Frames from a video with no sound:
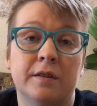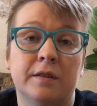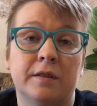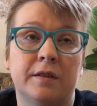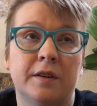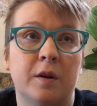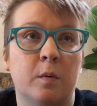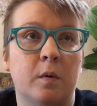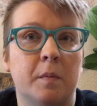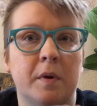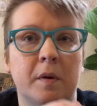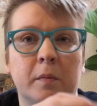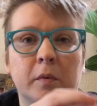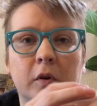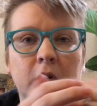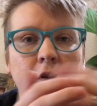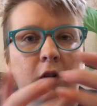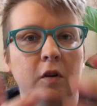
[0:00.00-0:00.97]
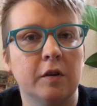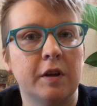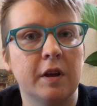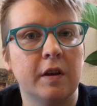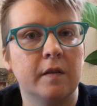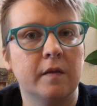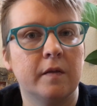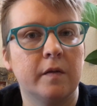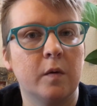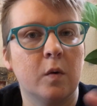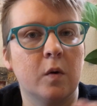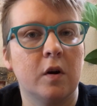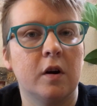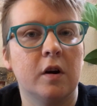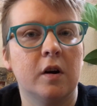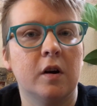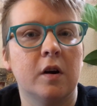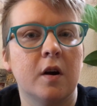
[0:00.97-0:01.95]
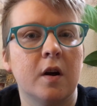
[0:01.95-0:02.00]
see what people are looking
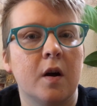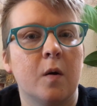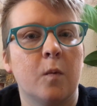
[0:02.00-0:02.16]
for,